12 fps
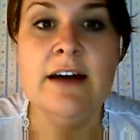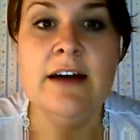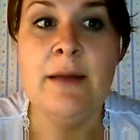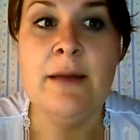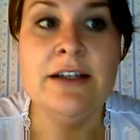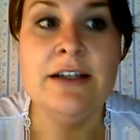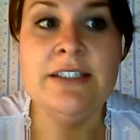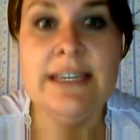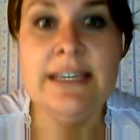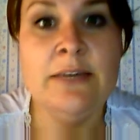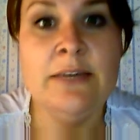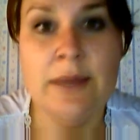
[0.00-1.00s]
I'm actually
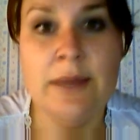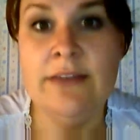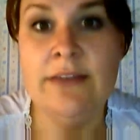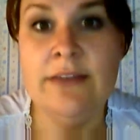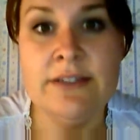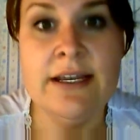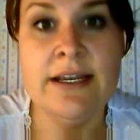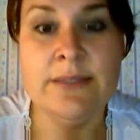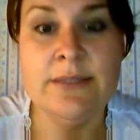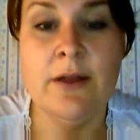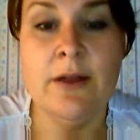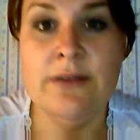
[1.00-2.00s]
taking regular sized
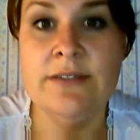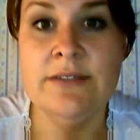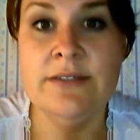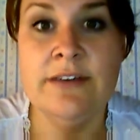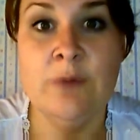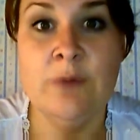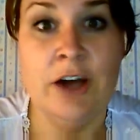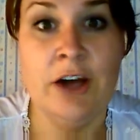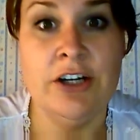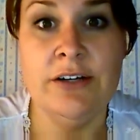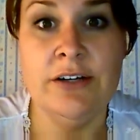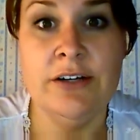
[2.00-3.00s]
swallows of
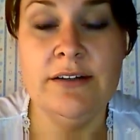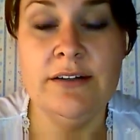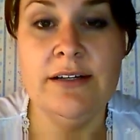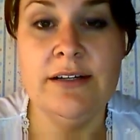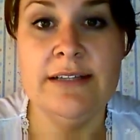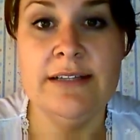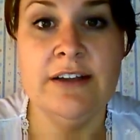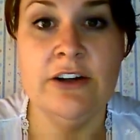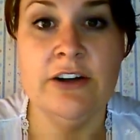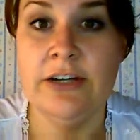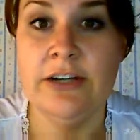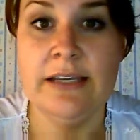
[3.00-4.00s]
water. It's not
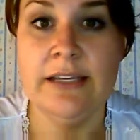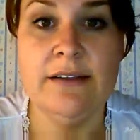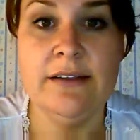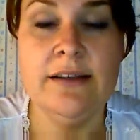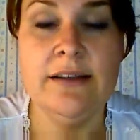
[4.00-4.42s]
hurting.